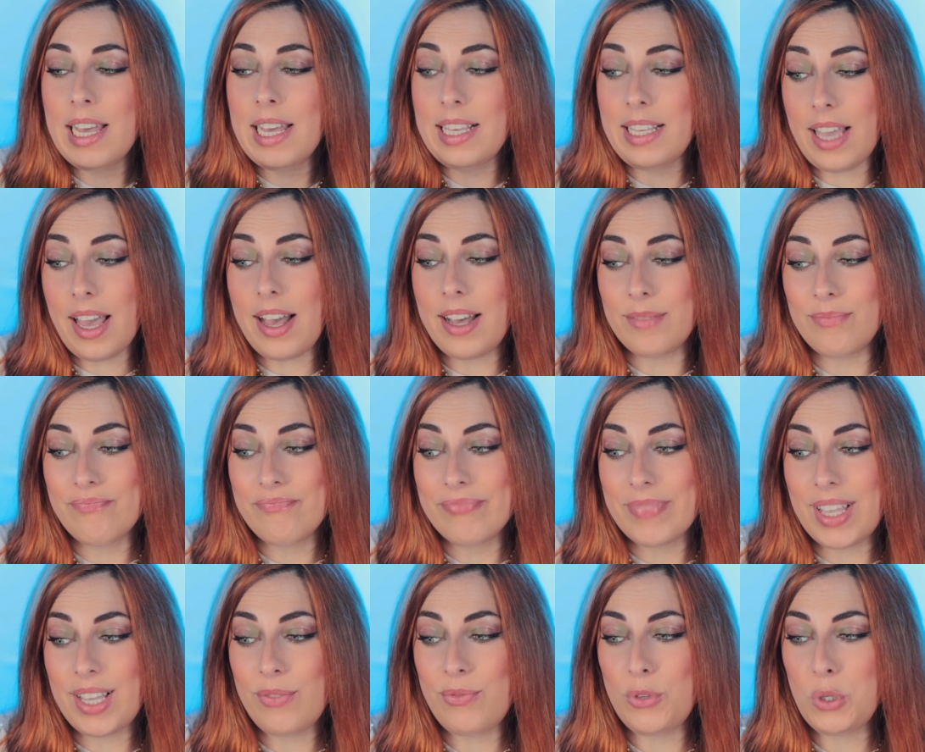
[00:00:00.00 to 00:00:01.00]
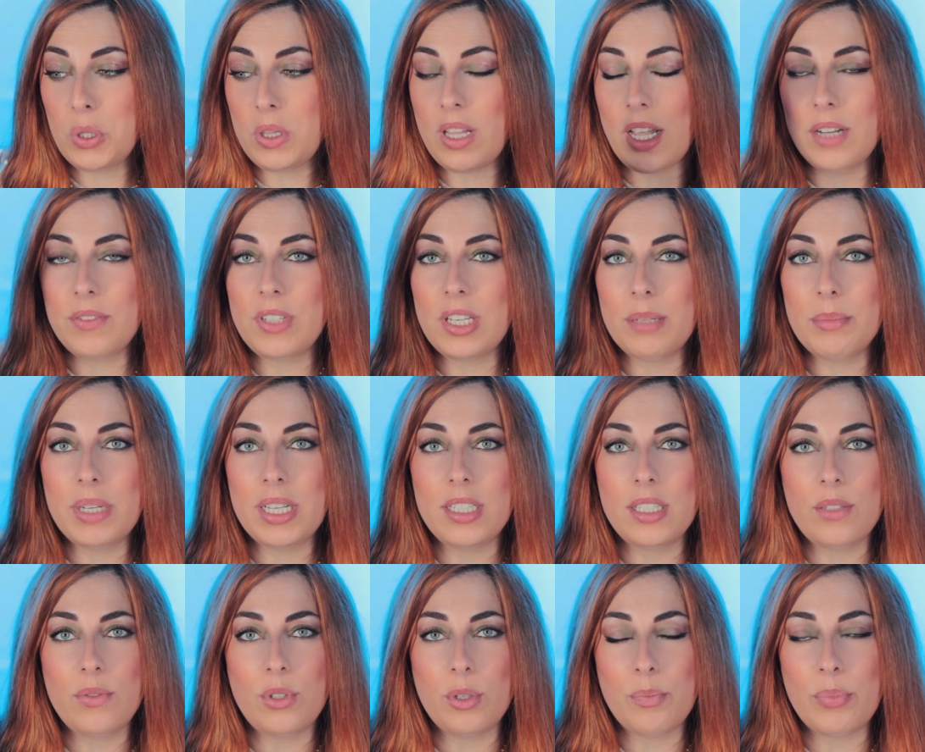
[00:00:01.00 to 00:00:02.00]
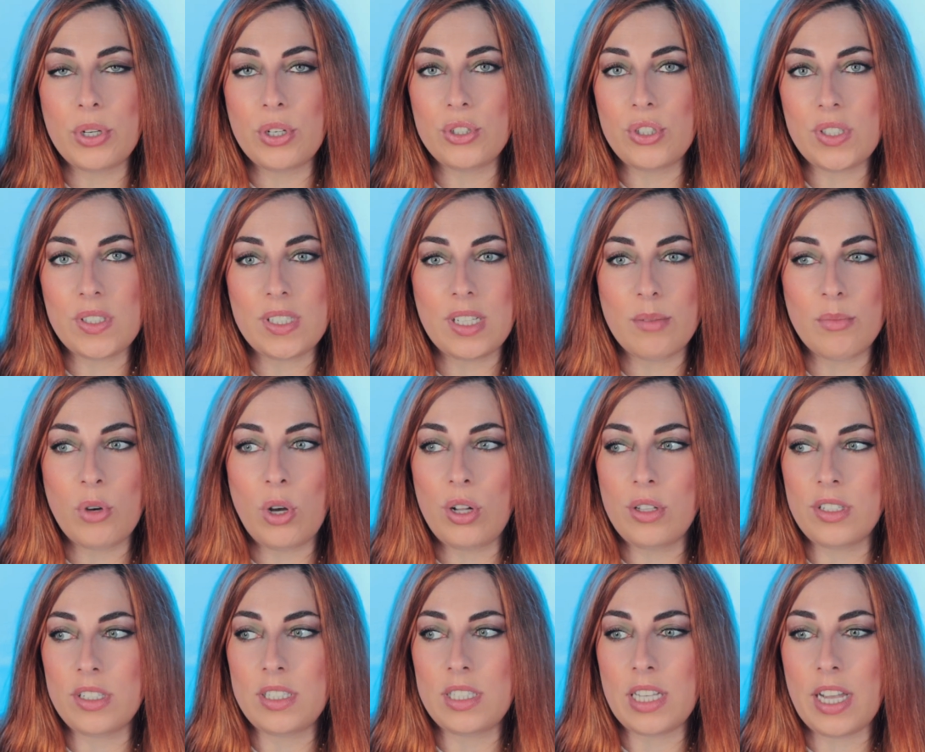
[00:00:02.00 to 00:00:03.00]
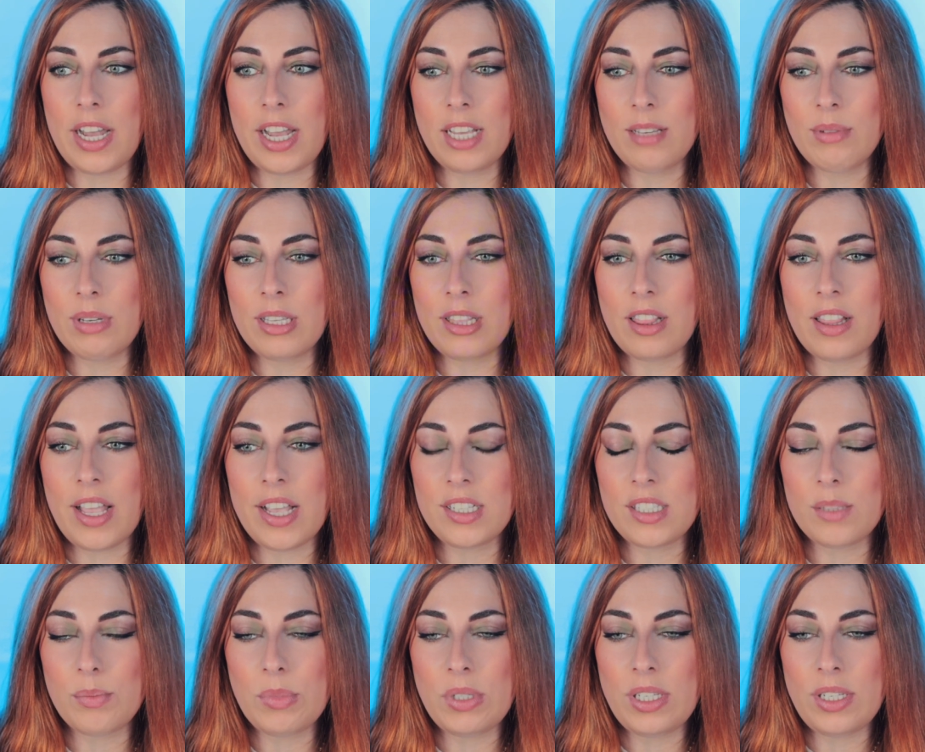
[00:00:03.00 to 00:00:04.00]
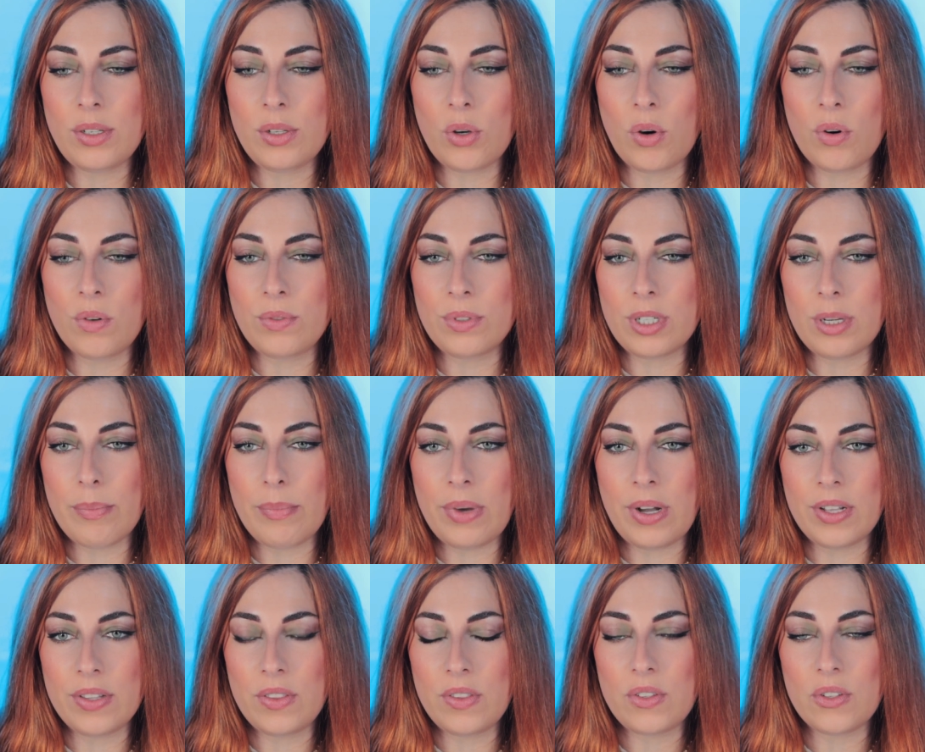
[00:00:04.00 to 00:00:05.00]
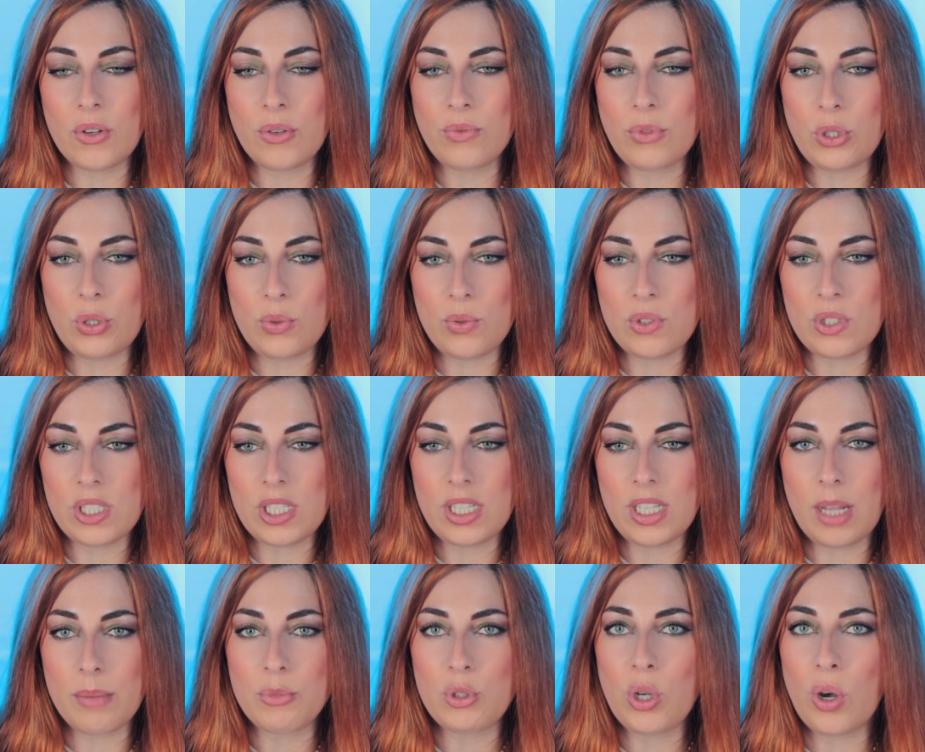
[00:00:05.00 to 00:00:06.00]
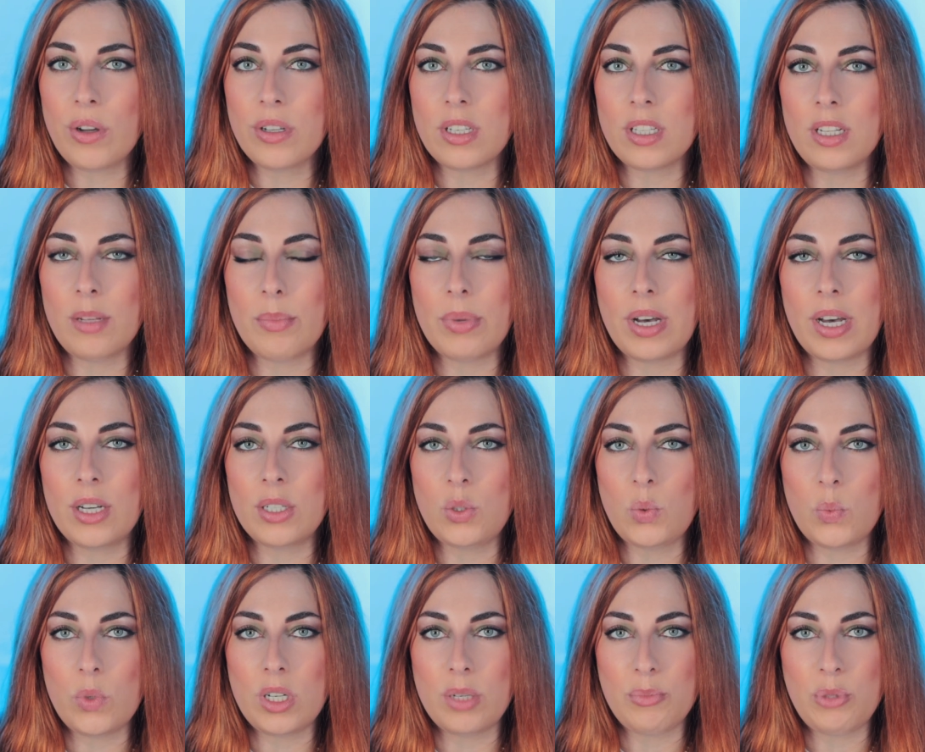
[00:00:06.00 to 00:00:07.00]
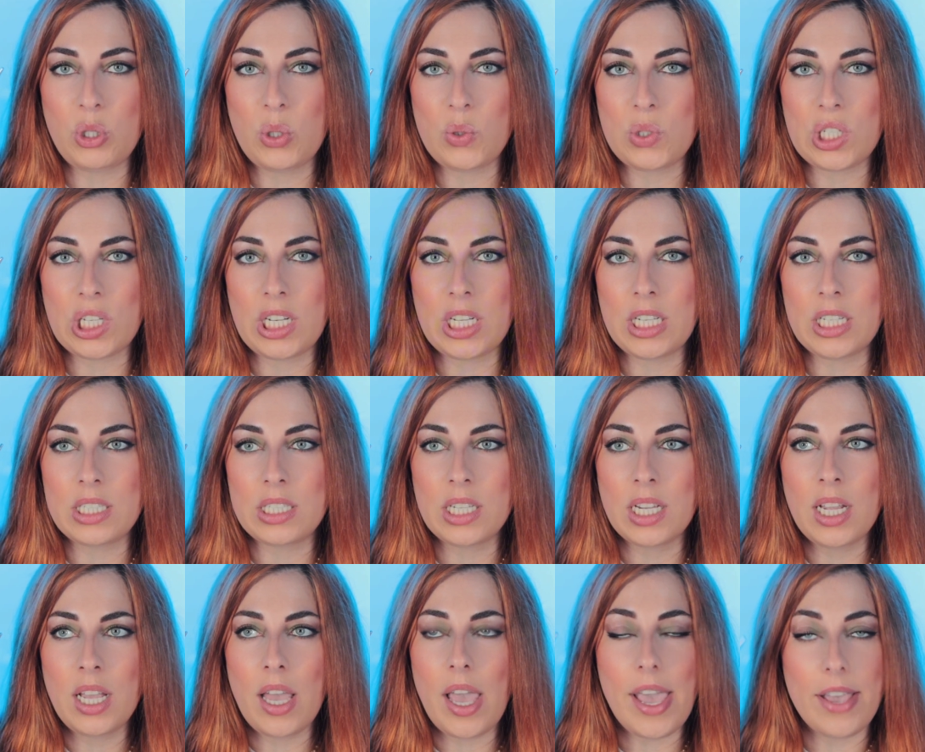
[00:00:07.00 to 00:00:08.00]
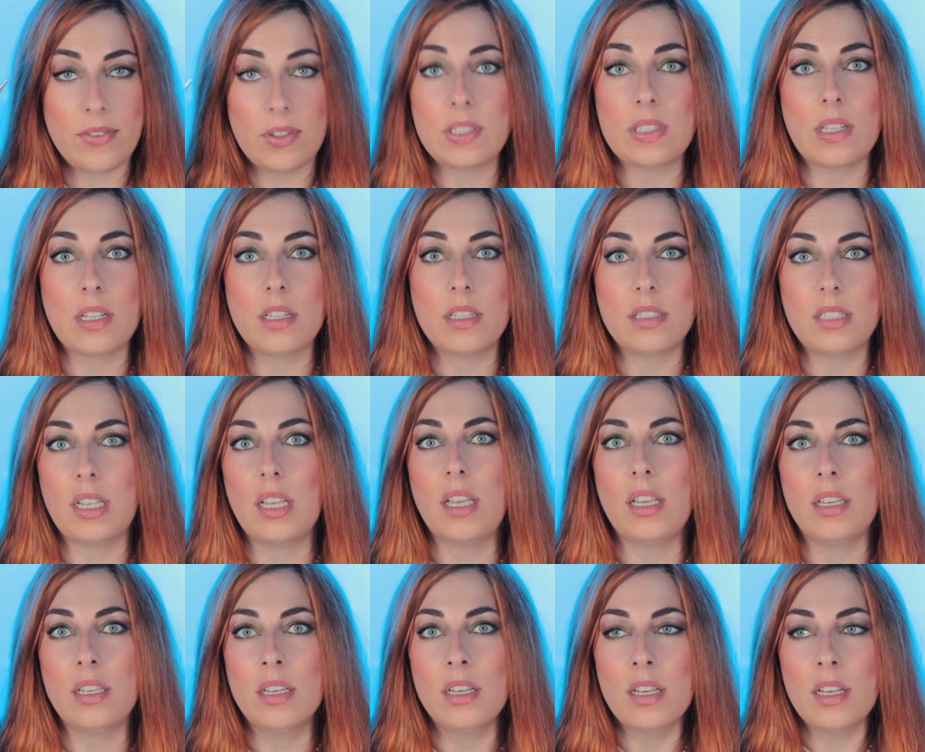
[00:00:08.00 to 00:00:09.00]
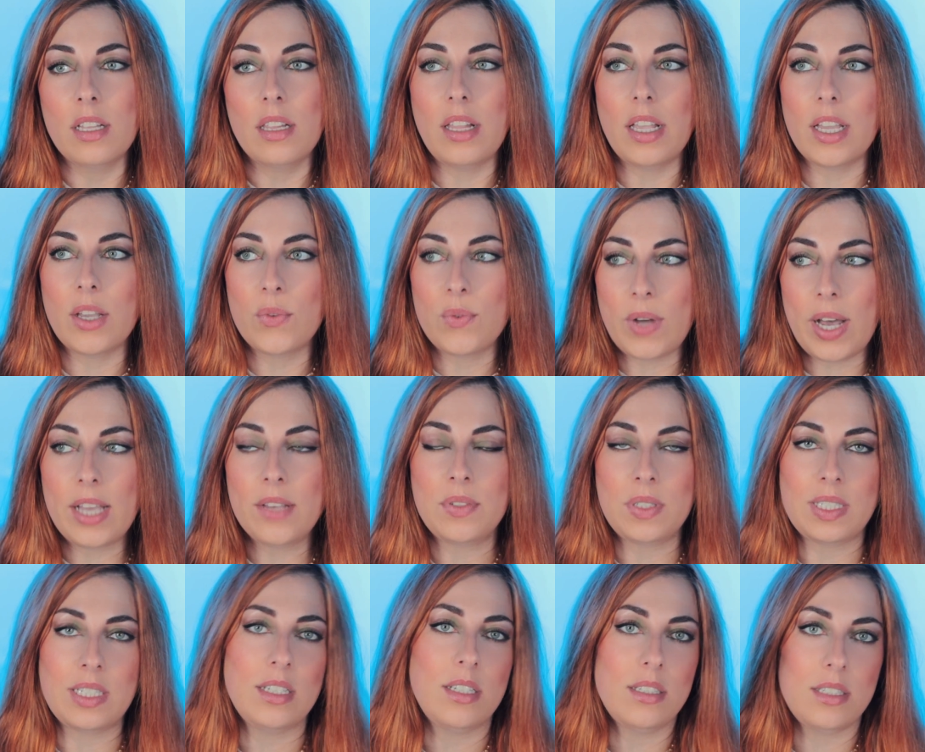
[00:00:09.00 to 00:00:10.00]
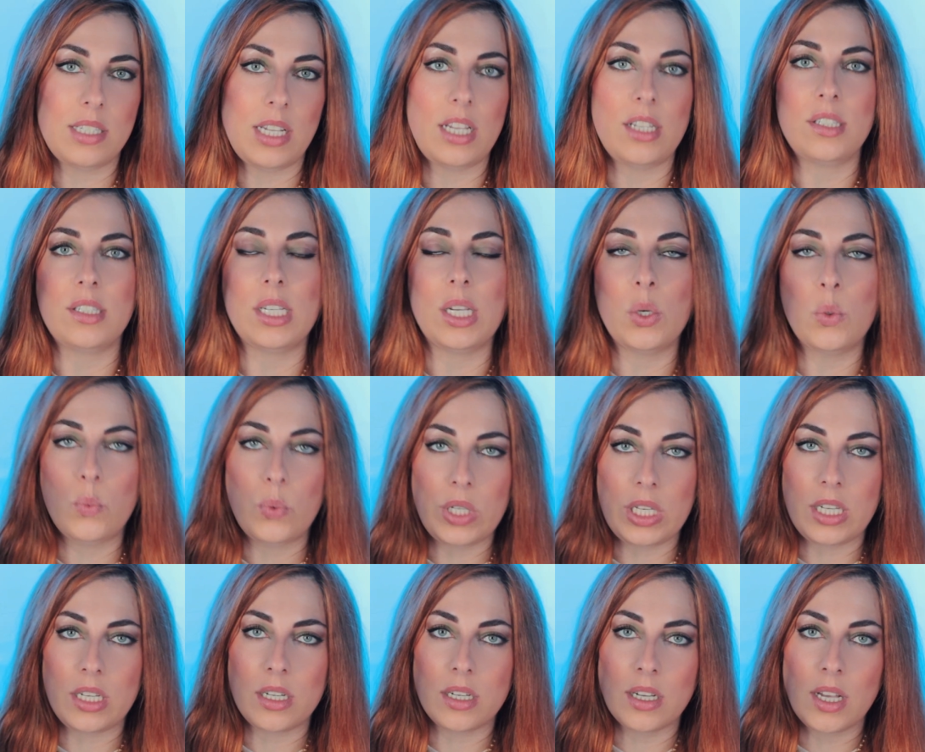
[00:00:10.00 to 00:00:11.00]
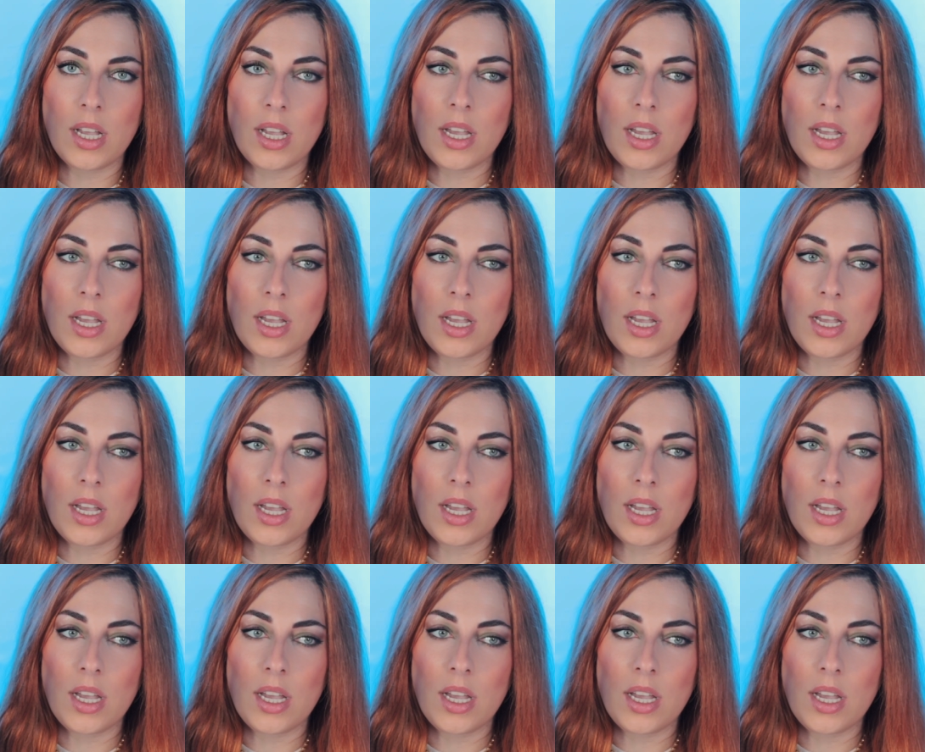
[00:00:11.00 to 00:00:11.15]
Yeah, if you love them and if you purchase them all the time, it lasts me over a month of using. I'm talking about when I'm using it every single day, like 5, 6 days a week.